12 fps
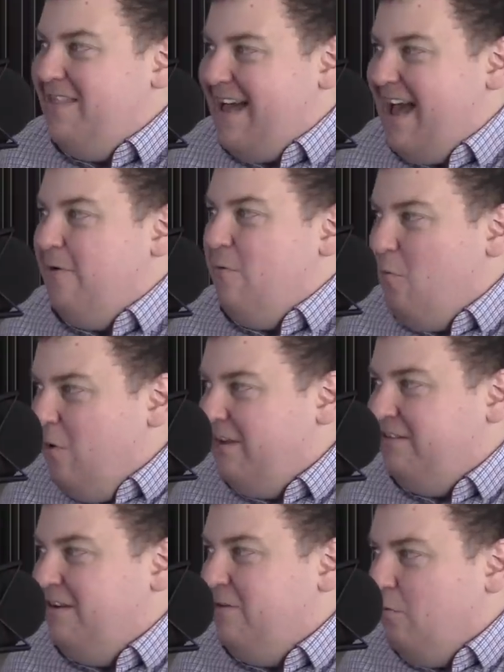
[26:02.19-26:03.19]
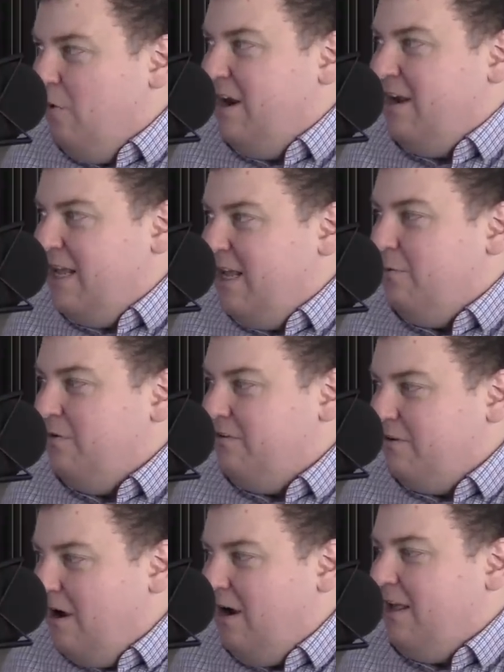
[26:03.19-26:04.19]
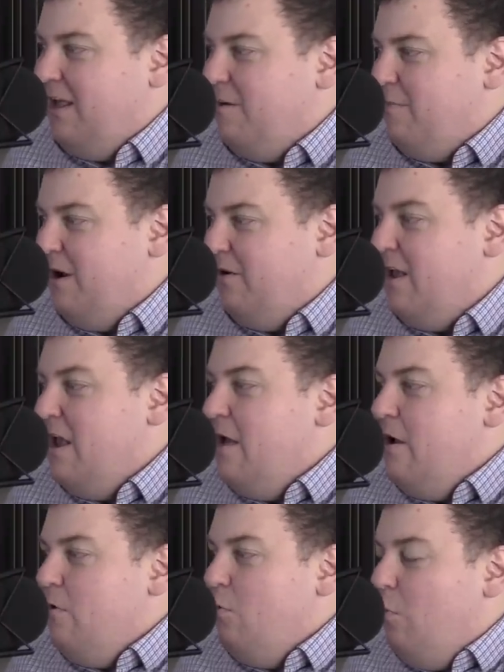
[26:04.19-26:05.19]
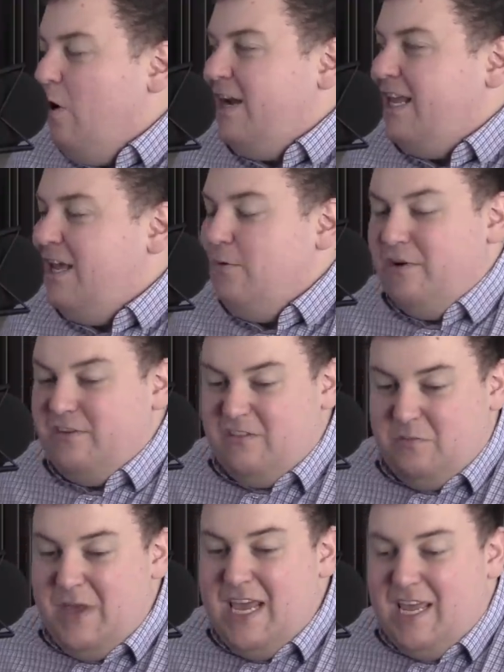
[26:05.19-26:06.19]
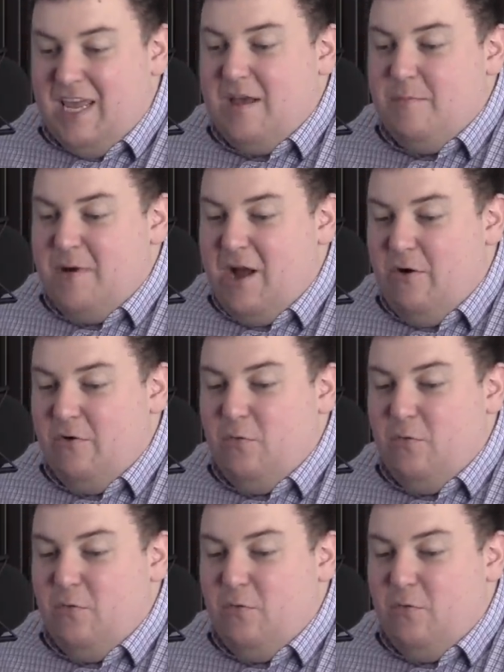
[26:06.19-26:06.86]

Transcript: that wasn't what he was talking about. What he was speaking about